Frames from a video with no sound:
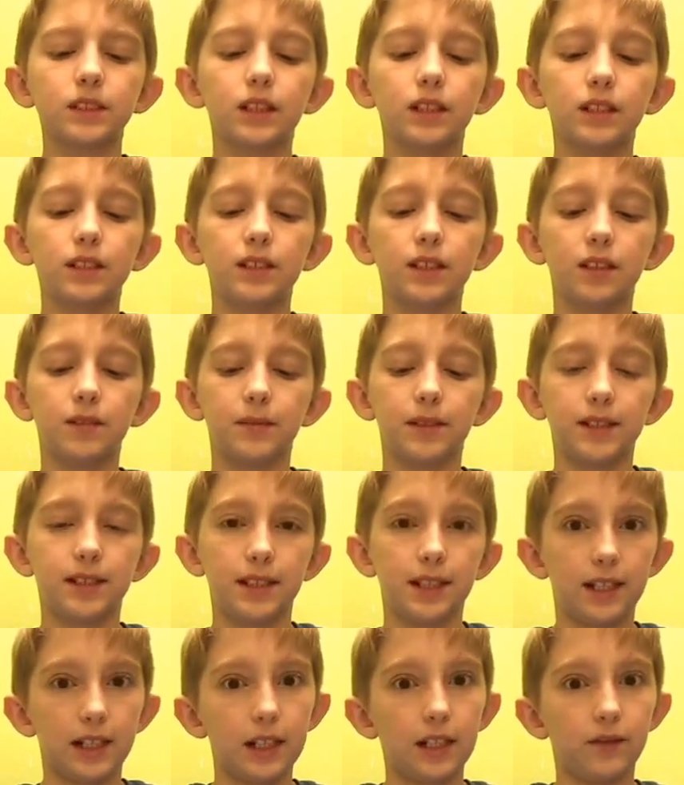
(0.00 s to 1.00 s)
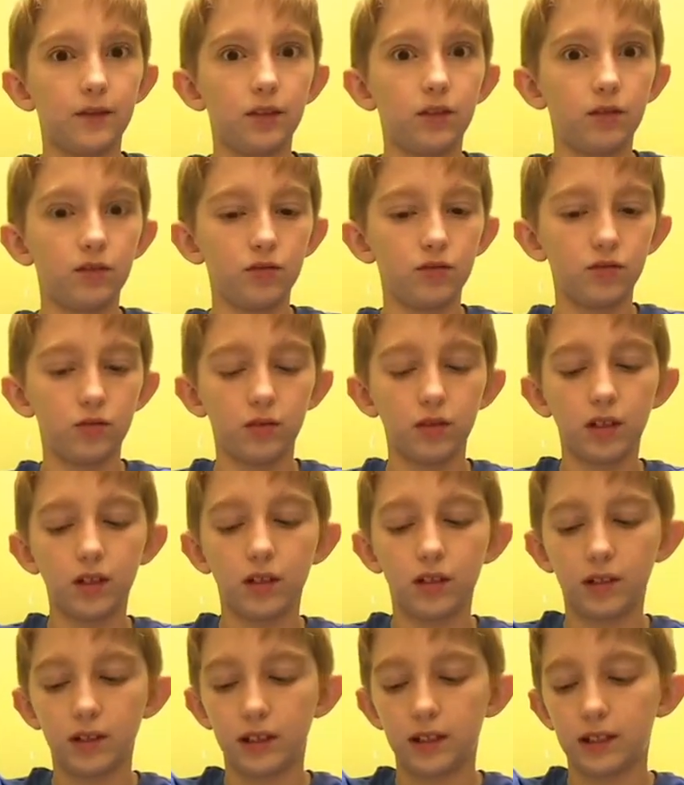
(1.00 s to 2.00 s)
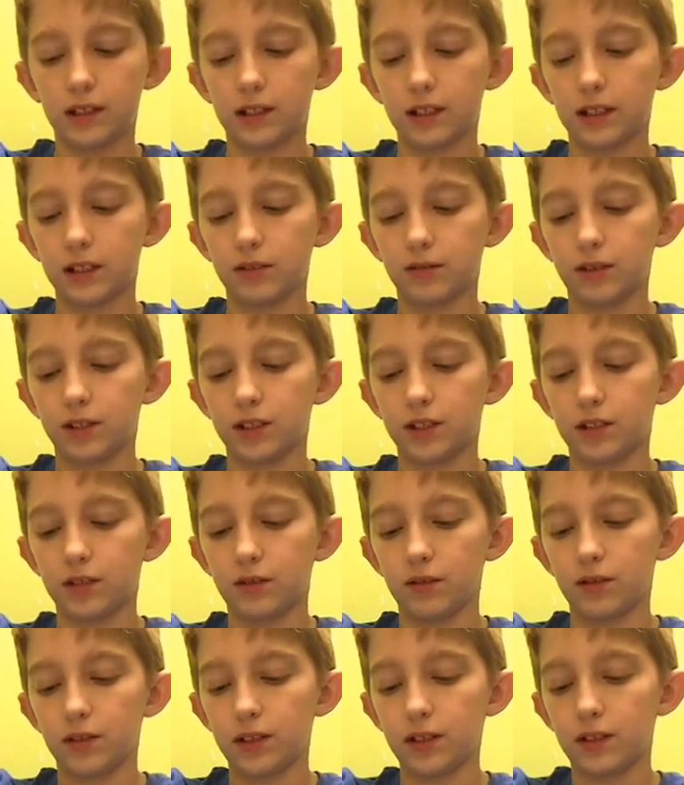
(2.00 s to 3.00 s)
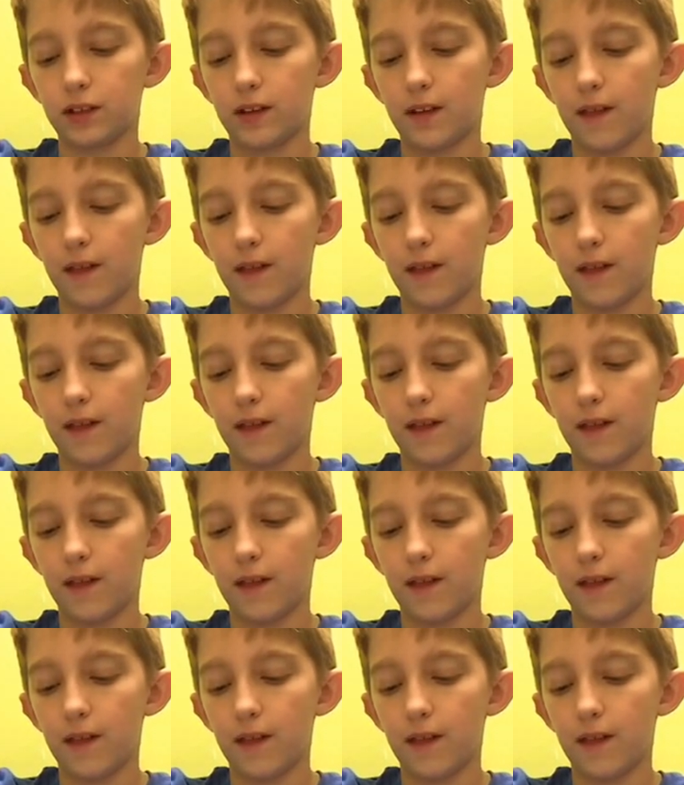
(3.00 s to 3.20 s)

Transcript: See, on my stand I have a little drawer, and that's where I just threw it in.